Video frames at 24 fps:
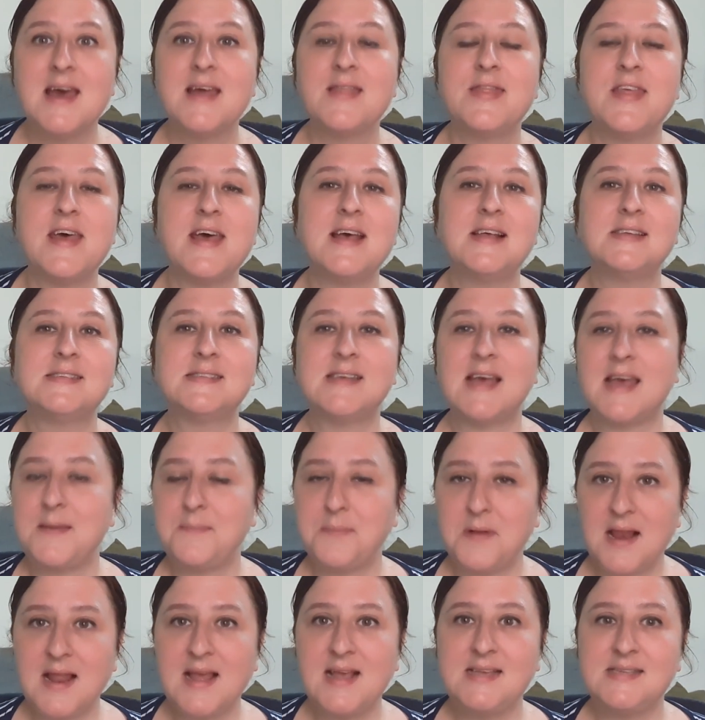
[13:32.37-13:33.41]
There's a
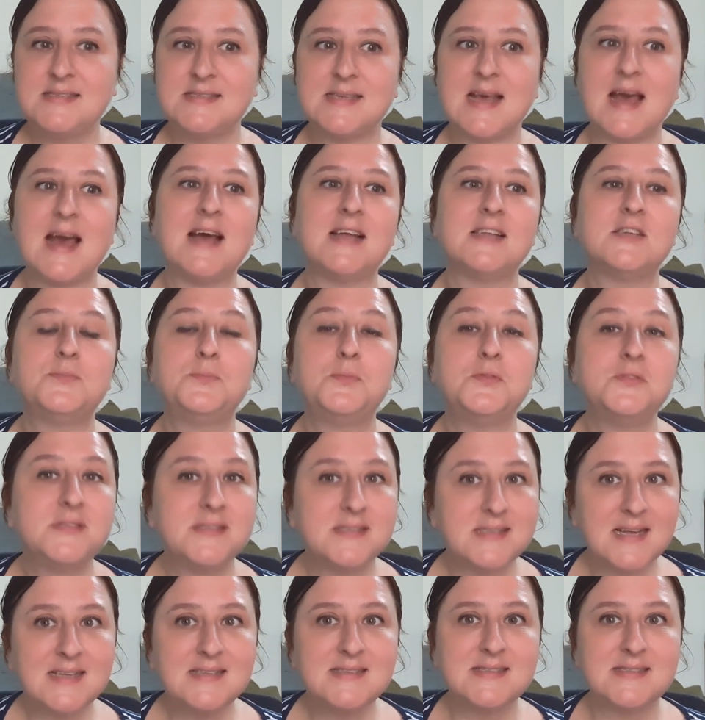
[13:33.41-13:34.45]
place at
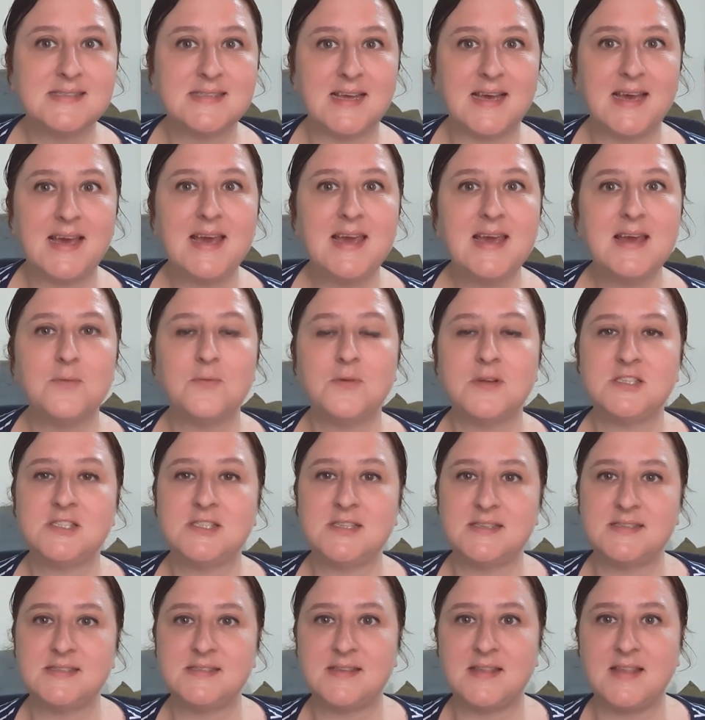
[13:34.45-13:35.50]
Busanze, which
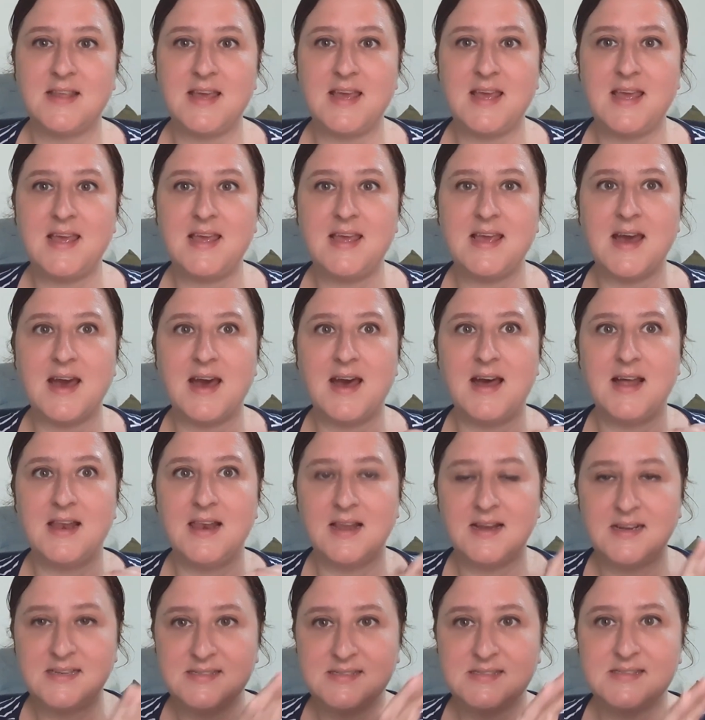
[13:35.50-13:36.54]
is the
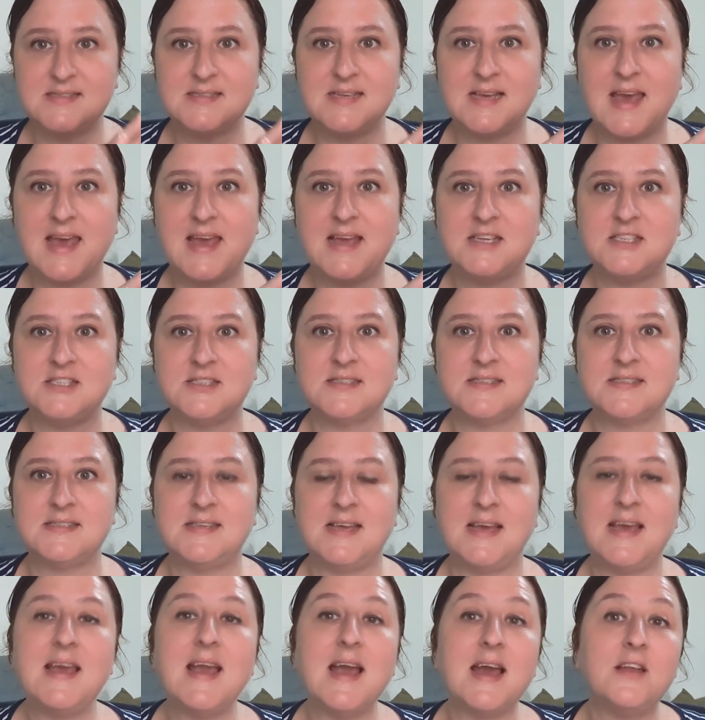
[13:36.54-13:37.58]
licensing
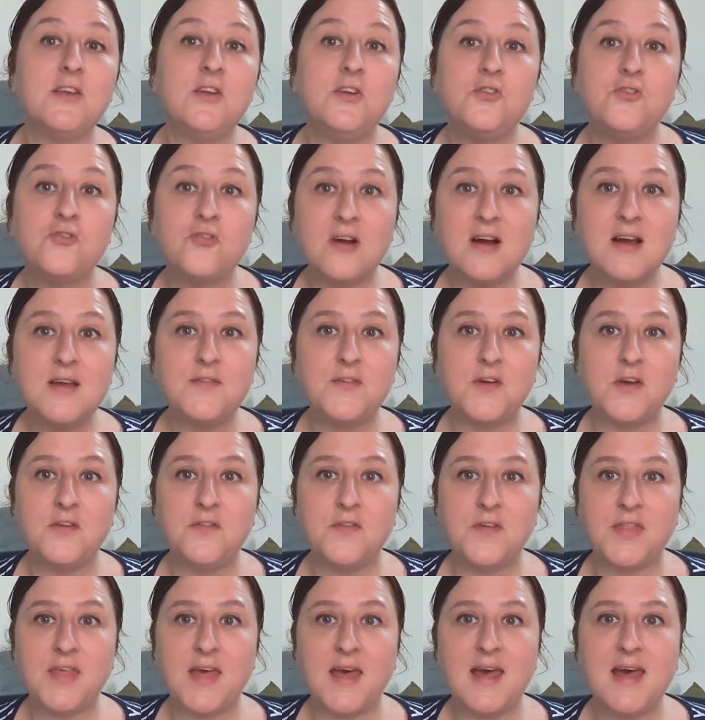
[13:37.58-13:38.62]
agency, and you drive
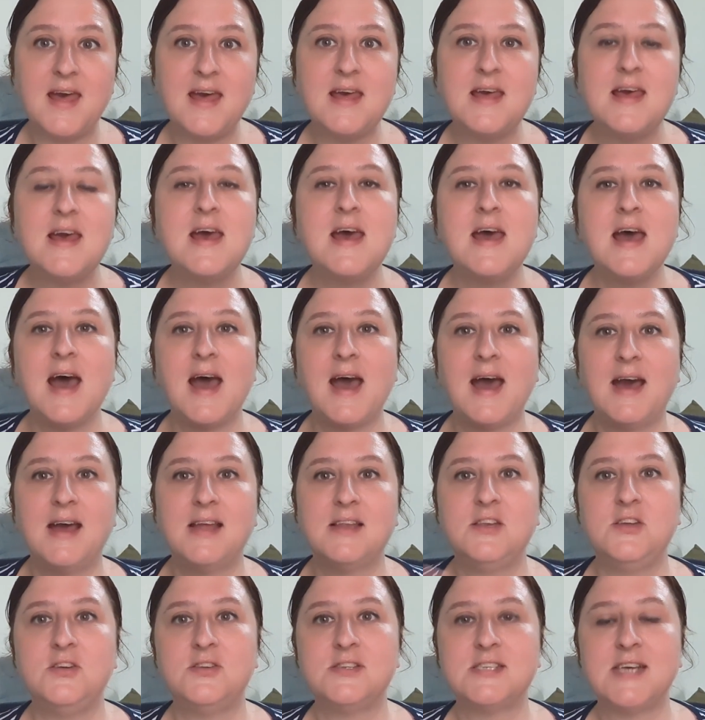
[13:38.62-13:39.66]
over there
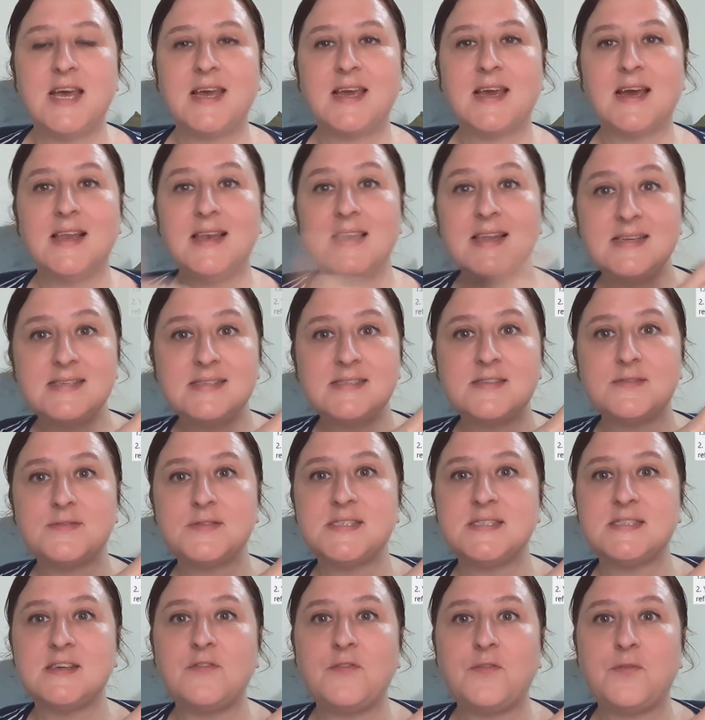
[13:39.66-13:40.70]
and you take a list of
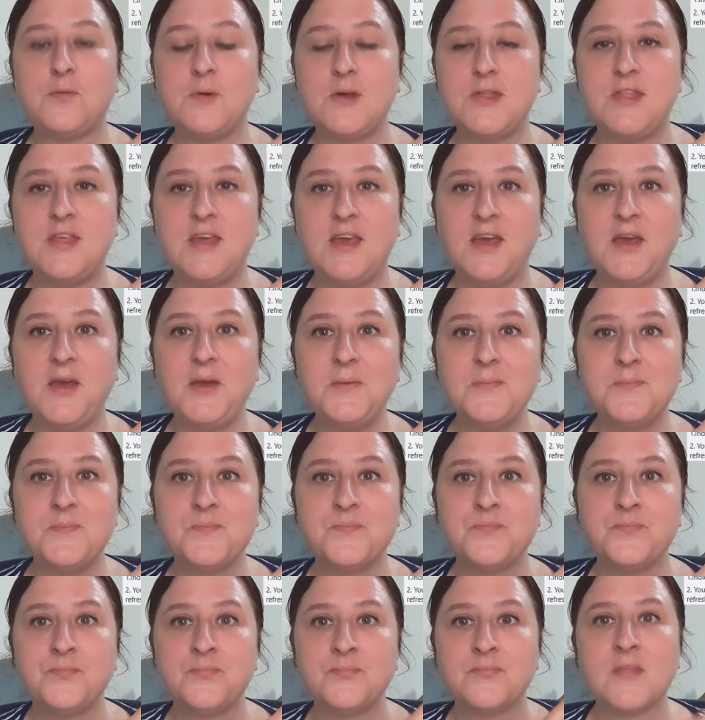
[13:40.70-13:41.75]
stuff with you
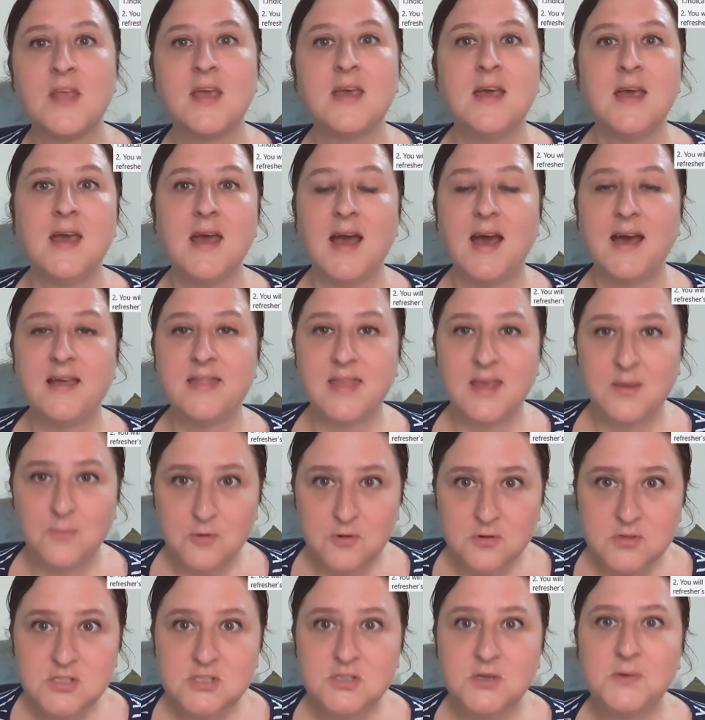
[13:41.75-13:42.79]
and they
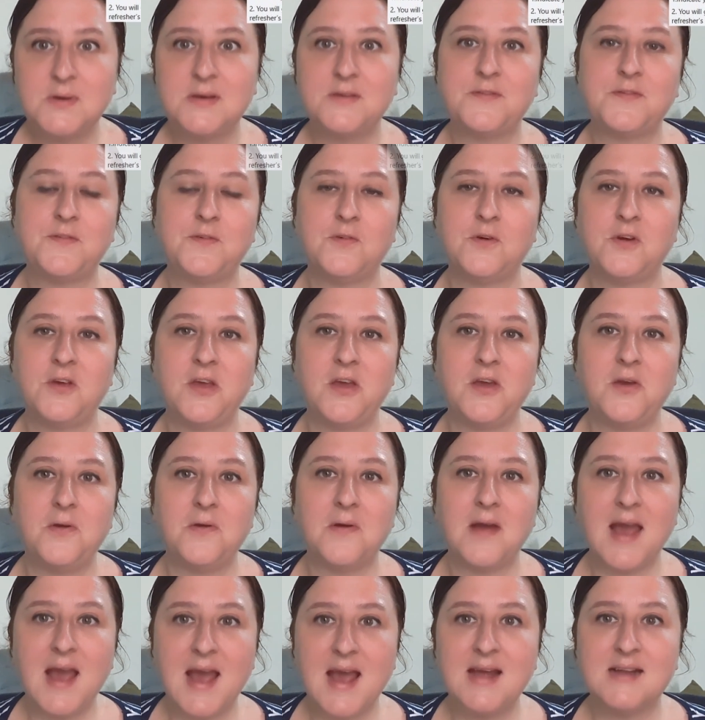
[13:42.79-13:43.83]
will do it for
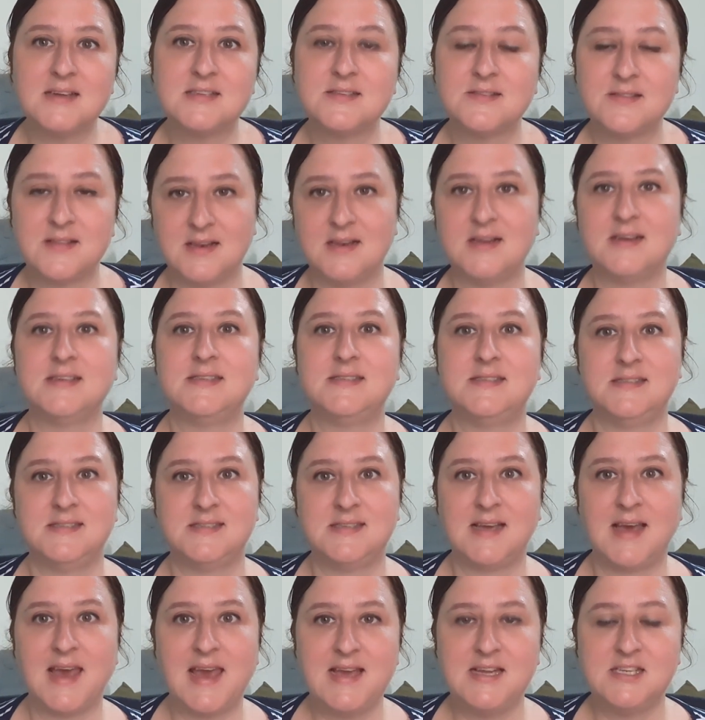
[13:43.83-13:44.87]
you at the
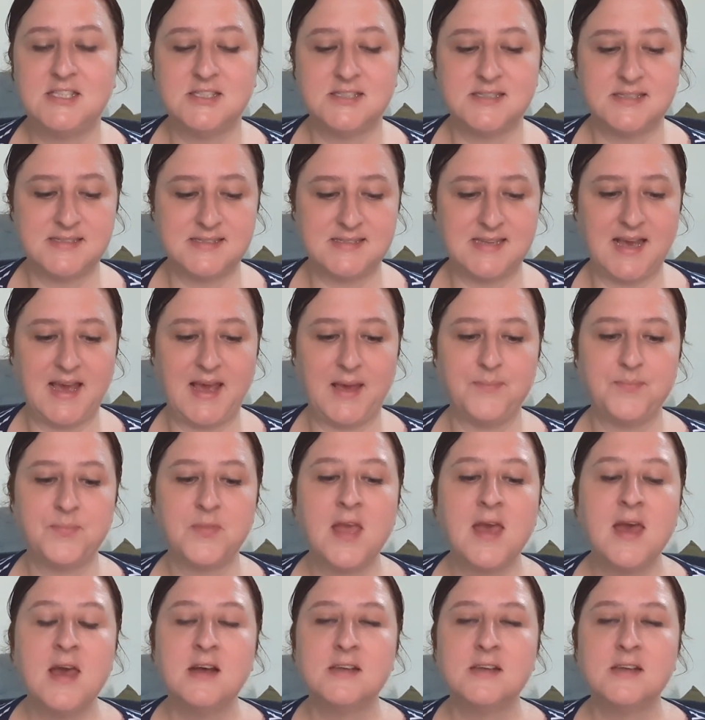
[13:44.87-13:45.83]
licensing agency.